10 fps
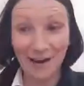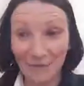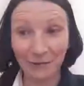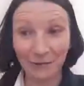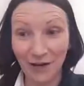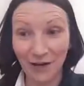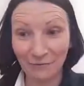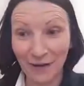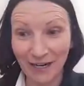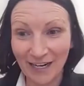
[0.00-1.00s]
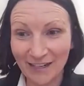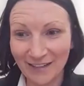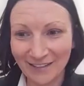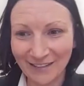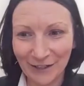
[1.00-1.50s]
save up enough
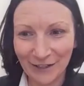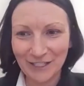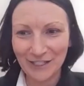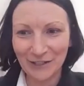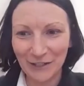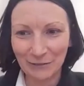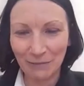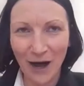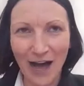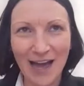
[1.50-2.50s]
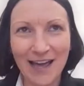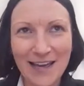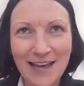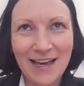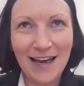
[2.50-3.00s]
money to
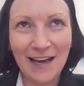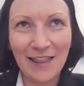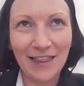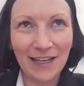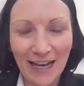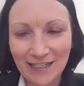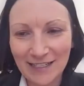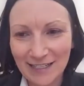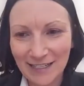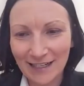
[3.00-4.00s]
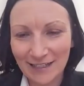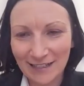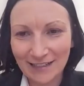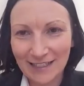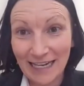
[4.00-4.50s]
buy the latest
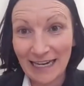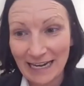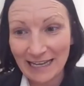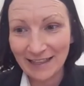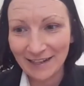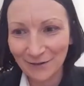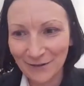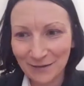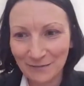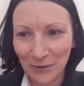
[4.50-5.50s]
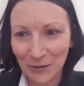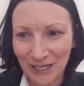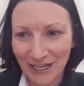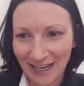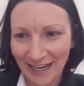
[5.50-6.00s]
CD that I was pretty
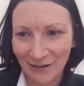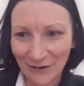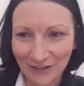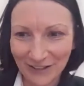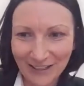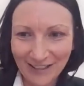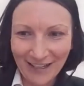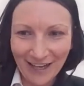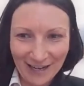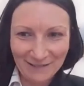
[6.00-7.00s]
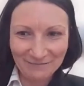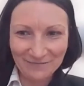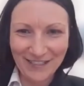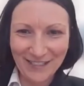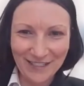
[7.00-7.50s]
keen on. And
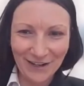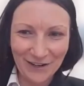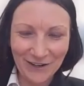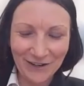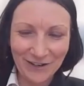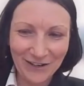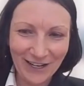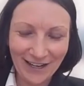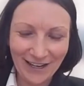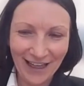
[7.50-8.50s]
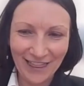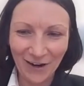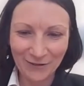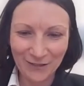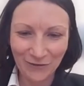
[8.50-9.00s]
then
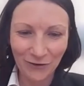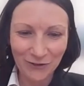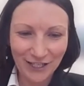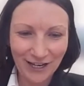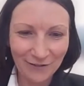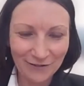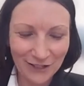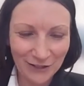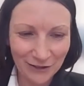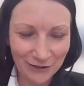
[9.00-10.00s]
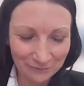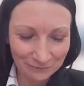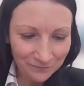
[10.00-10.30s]
I was fortunate enough to